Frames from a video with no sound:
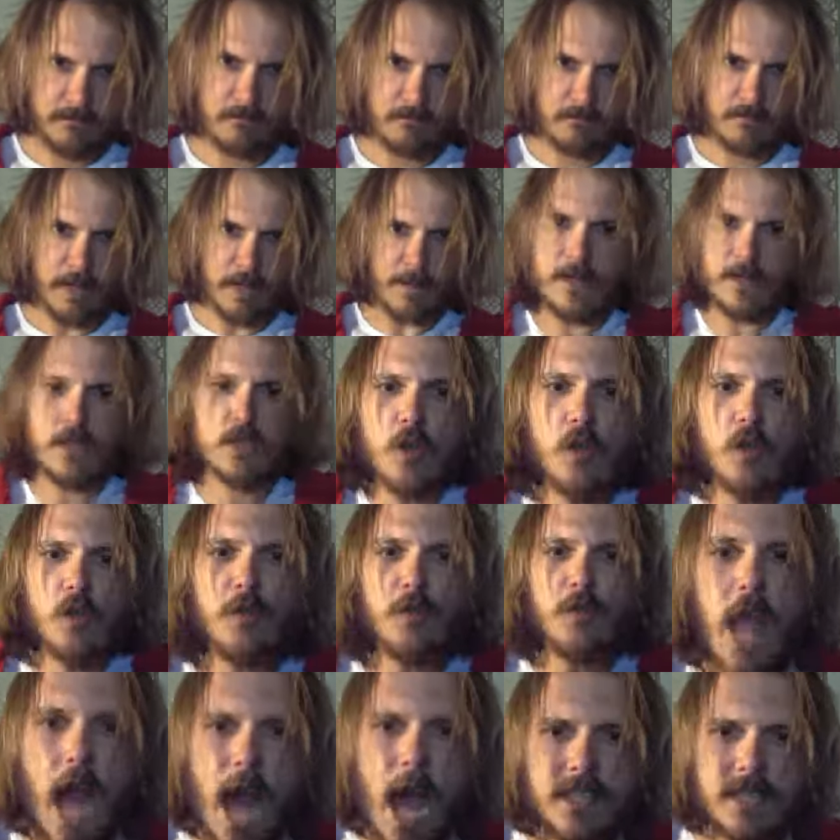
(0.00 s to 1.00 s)
I mean, there's no
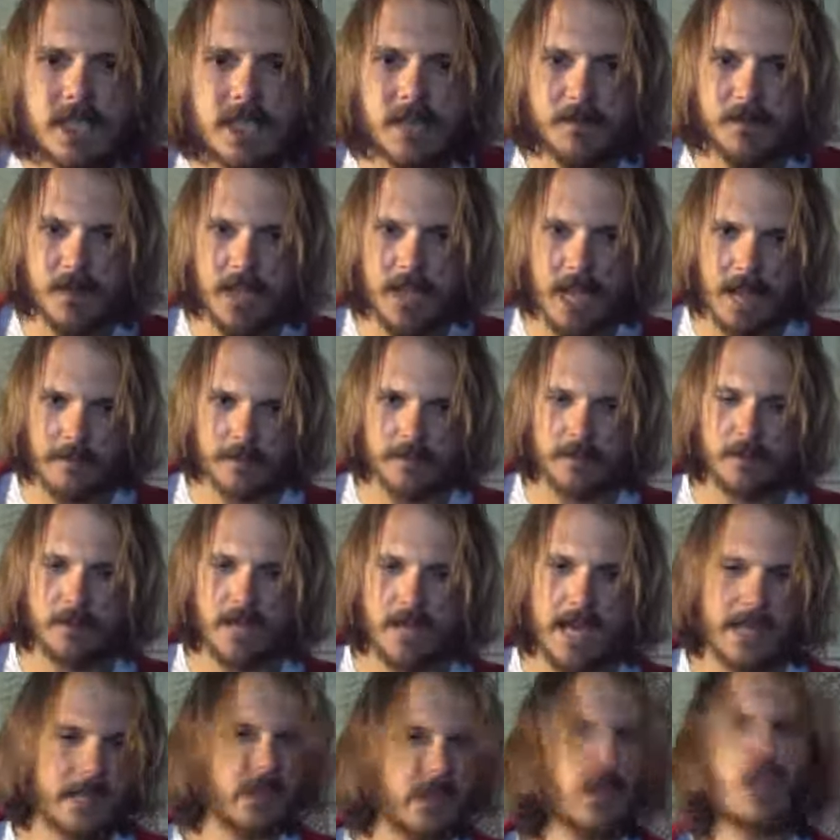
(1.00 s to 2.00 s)
philosophy after
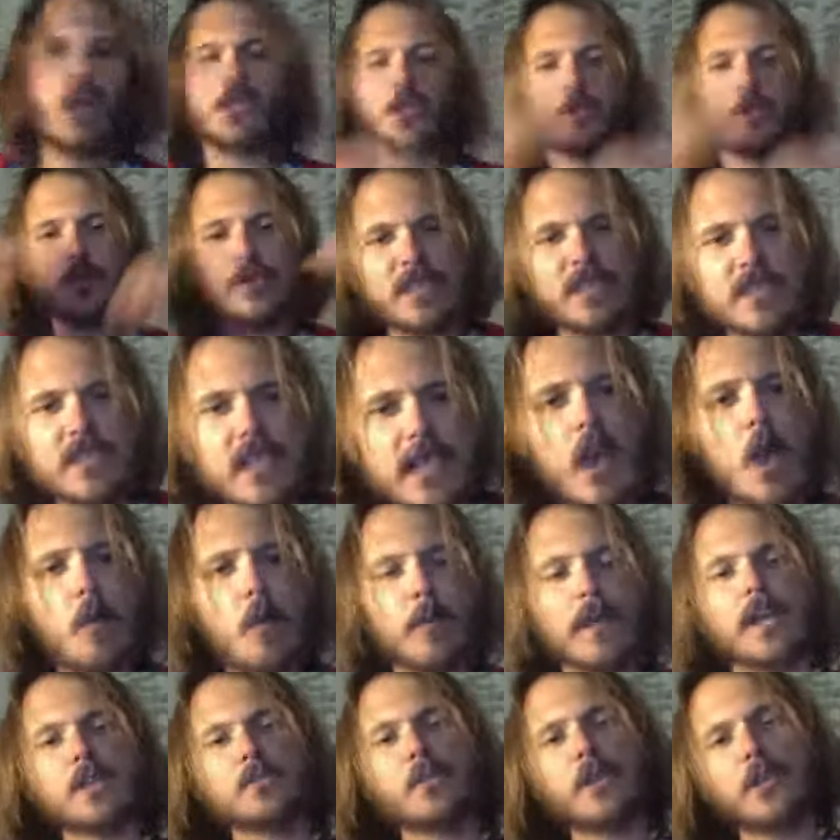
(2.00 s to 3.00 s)
that. You see,
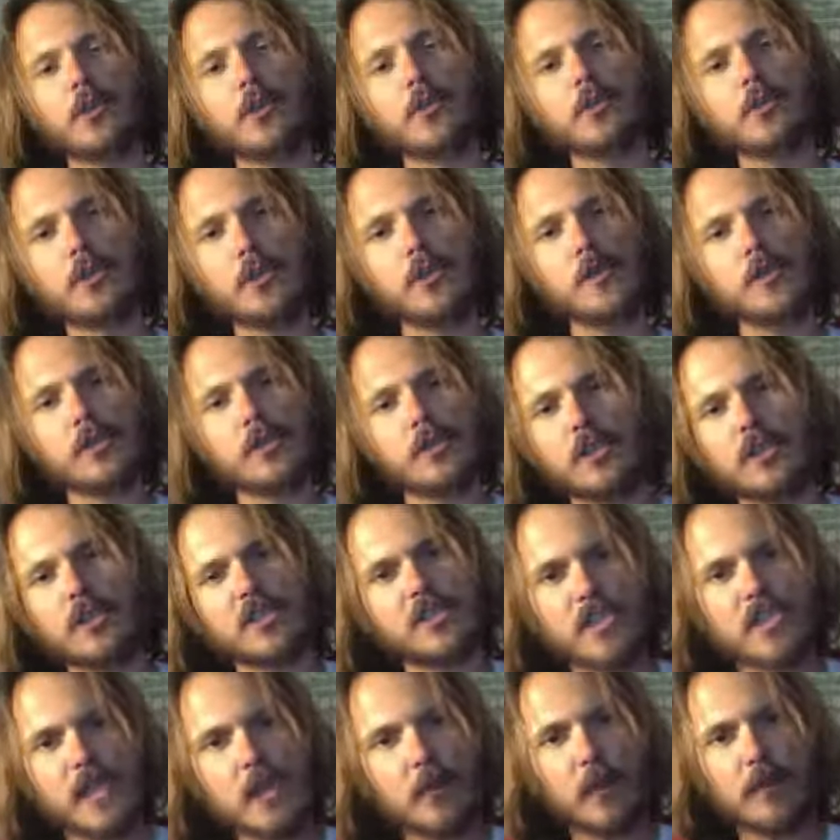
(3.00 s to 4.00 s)
because what you do is you just
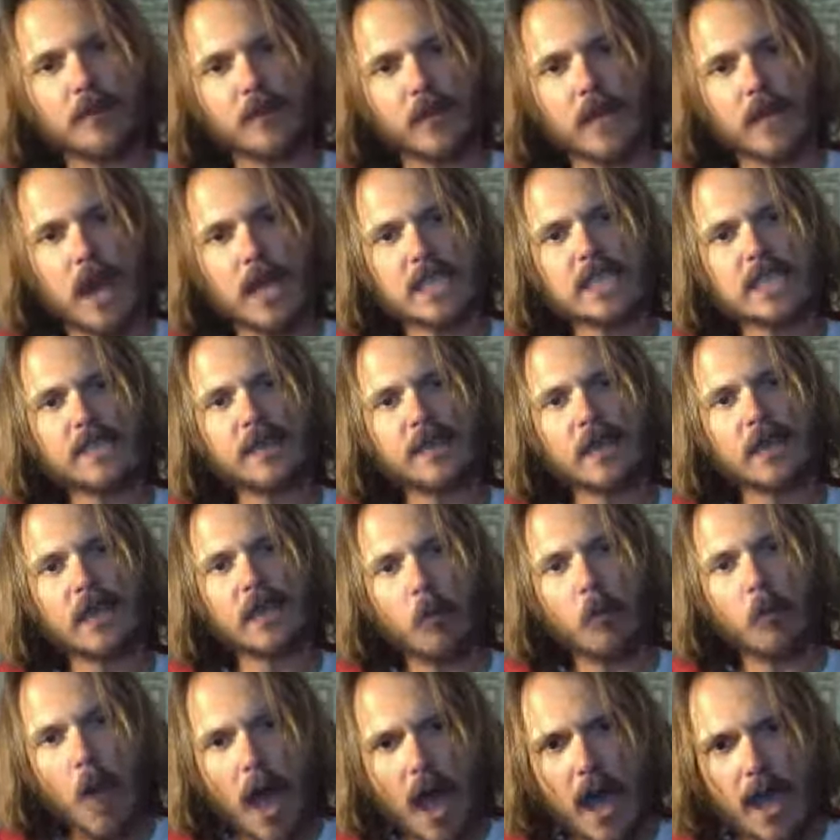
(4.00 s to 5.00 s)
see what philosophy
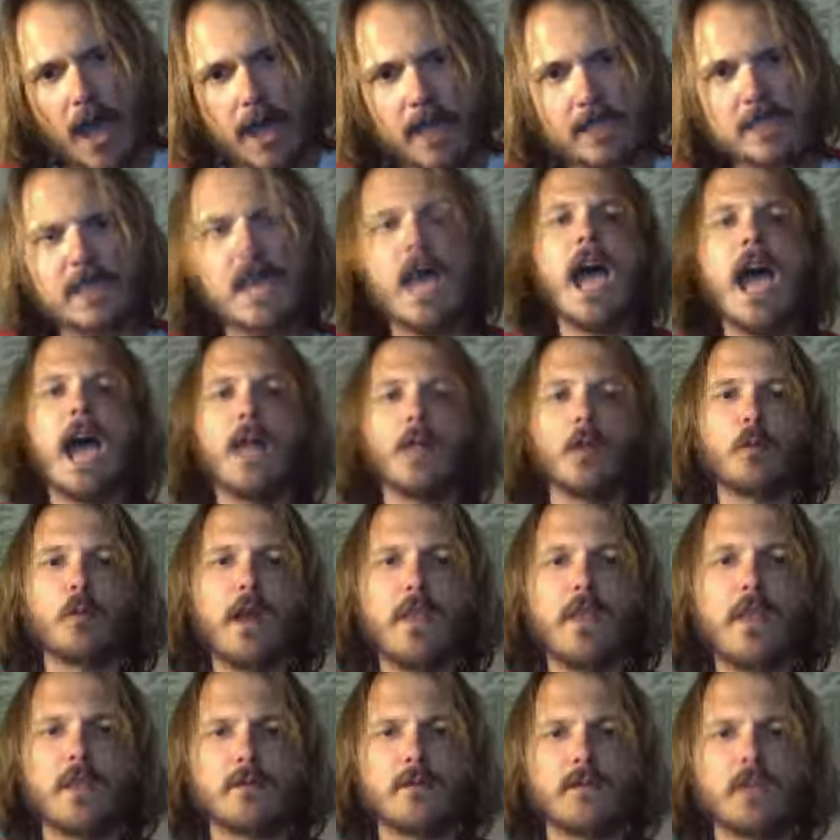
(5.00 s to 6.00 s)
was, and the way
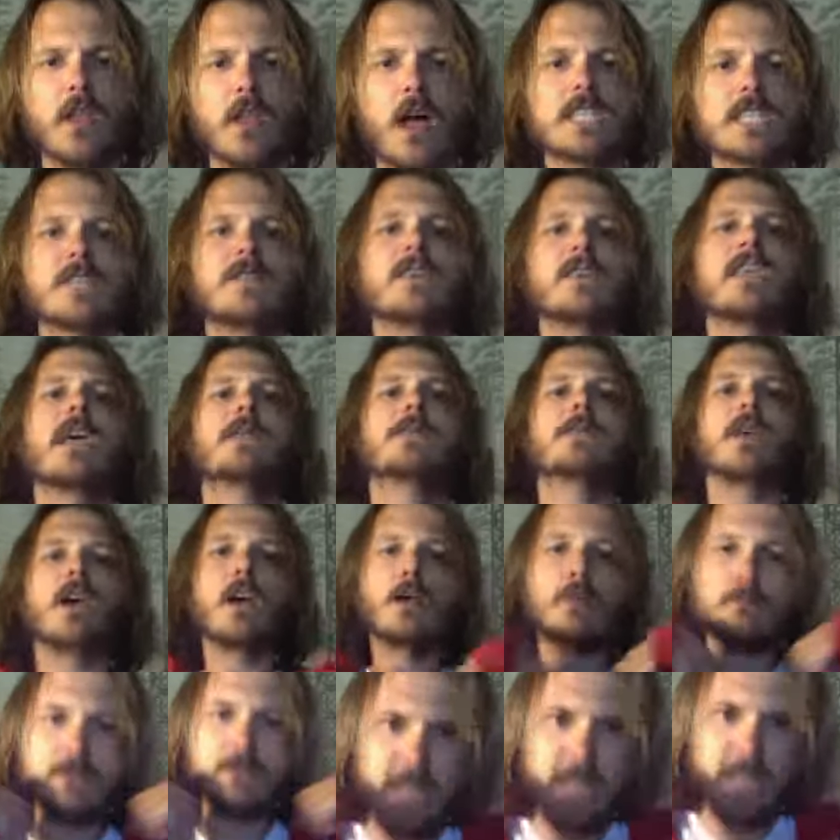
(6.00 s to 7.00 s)
that philosophy kept
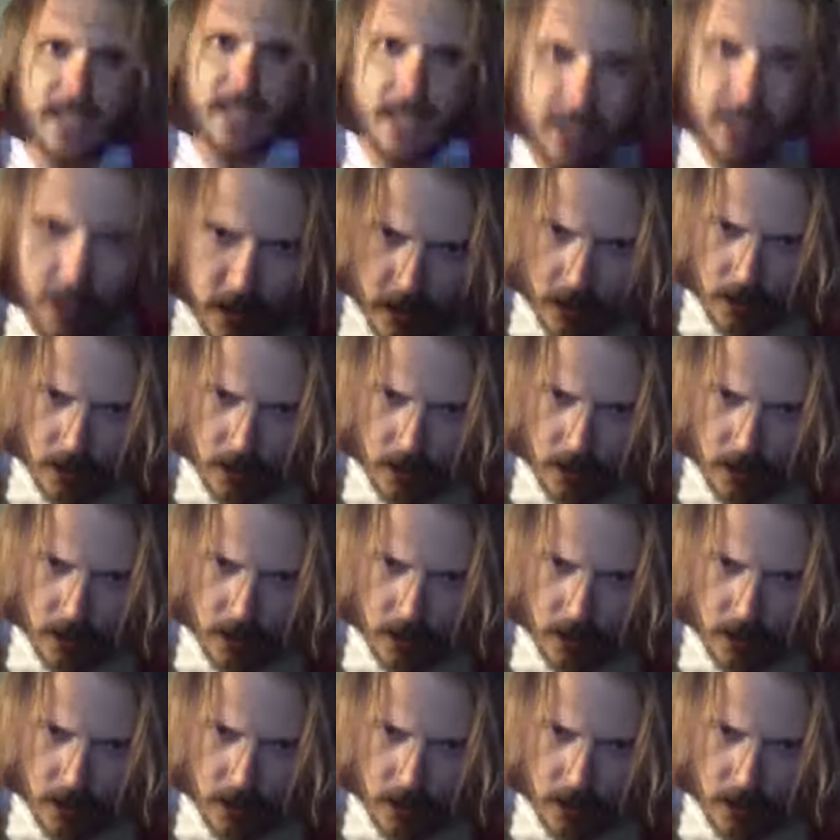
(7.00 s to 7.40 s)
digging